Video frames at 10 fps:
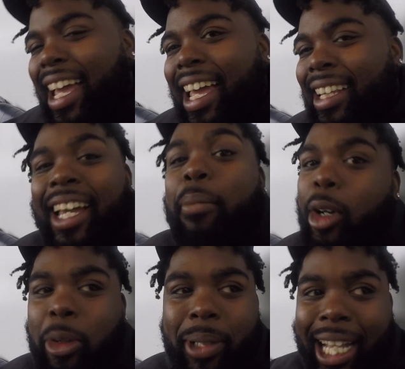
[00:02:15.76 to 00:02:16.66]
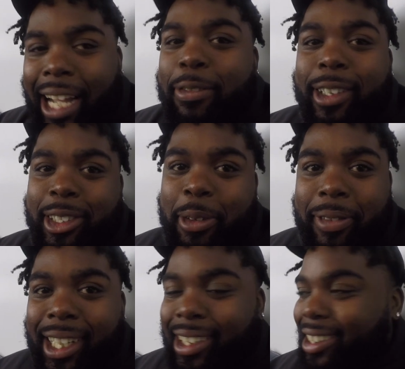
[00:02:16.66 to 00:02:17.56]
At that moment, like, I felt so
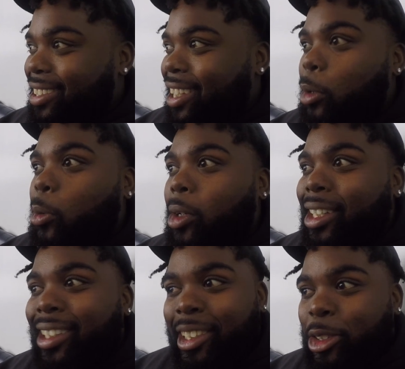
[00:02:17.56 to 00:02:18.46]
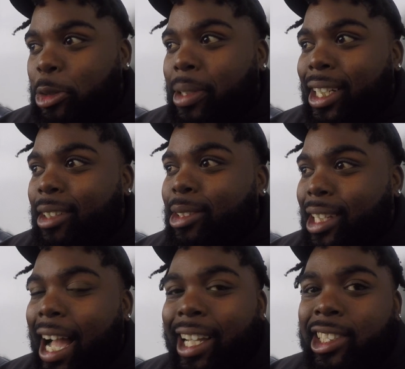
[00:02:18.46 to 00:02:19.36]
violated. Like, what? Like, what do you mean? He's
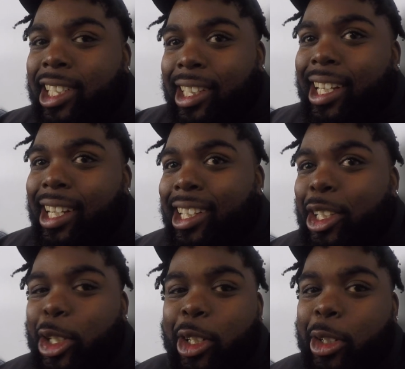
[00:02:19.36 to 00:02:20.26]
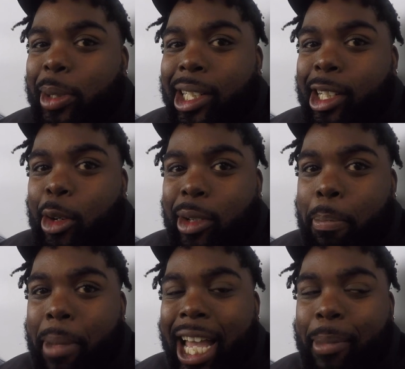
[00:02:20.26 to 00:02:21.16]
like, I can check that here, or we can go in the
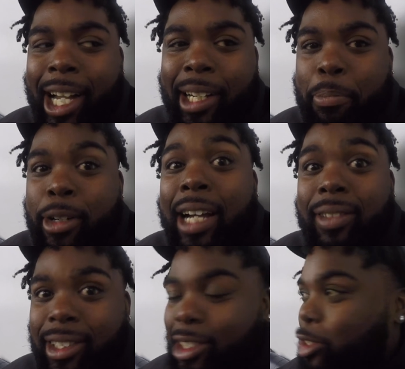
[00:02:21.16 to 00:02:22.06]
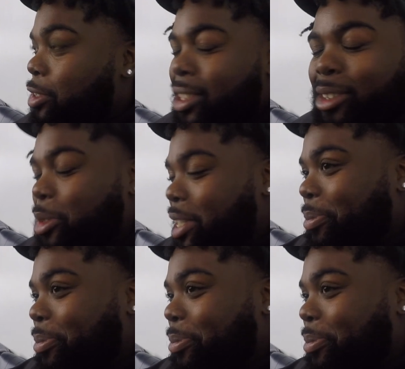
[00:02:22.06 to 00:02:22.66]
back behind a privacy screen. Wait a